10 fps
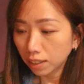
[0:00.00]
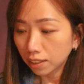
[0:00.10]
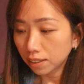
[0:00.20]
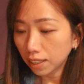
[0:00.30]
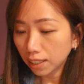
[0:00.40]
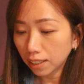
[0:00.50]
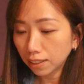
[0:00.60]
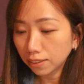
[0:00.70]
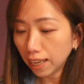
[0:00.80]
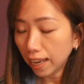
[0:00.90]

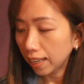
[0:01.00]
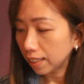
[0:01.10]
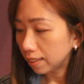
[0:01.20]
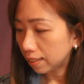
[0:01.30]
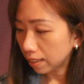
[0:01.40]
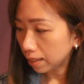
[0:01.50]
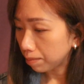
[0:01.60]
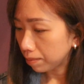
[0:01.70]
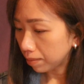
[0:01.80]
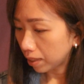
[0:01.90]
So yeah, it's
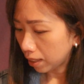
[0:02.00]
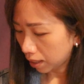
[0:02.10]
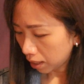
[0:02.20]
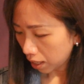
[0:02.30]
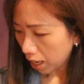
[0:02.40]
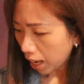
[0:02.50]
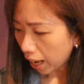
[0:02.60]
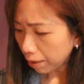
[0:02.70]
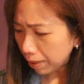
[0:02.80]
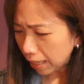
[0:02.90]

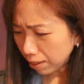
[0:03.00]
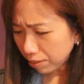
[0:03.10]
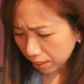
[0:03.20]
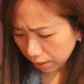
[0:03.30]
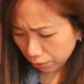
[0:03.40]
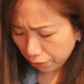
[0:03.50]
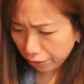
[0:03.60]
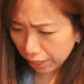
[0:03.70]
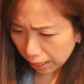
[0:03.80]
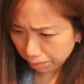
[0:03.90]
I believe this is
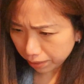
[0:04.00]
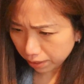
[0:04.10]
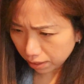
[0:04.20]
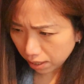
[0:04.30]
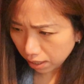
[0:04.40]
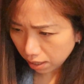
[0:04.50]
Philips.